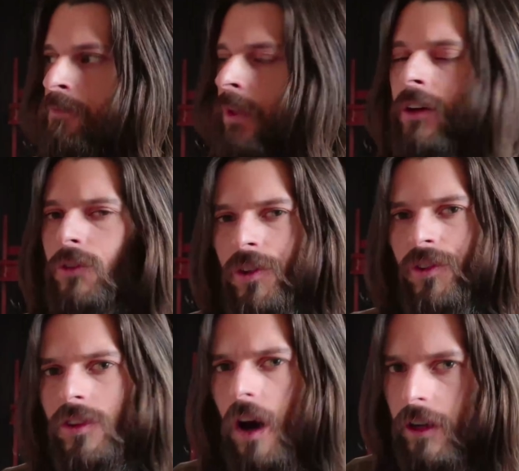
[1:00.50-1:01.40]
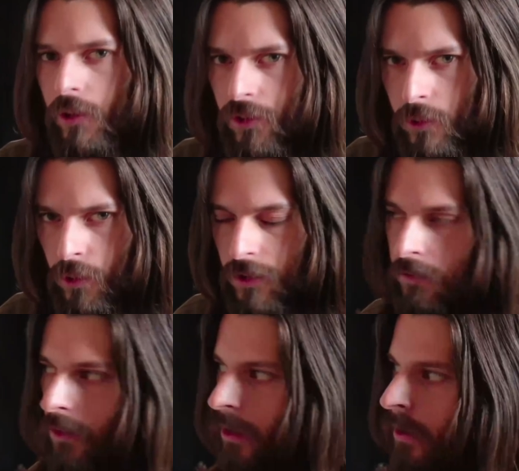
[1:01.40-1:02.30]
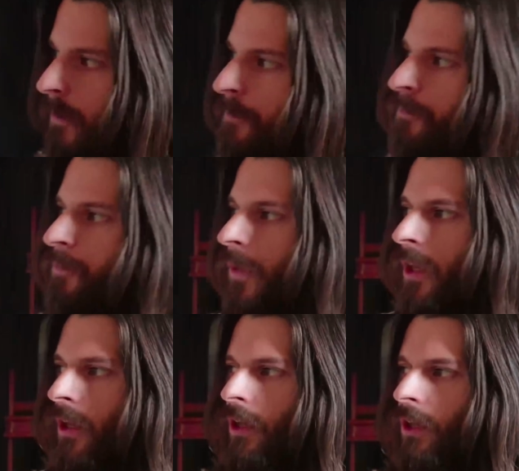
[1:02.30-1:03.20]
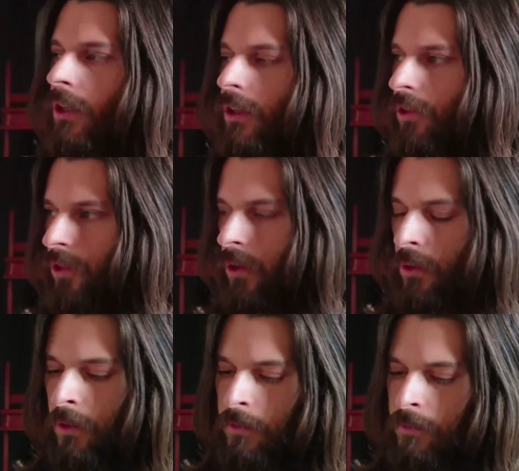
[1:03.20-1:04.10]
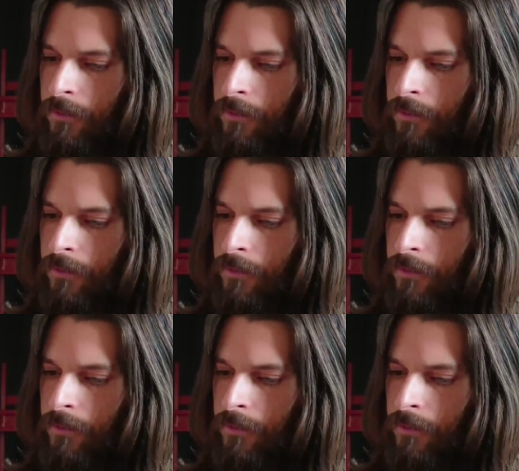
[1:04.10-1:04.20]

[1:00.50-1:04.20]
At least not exclusively. So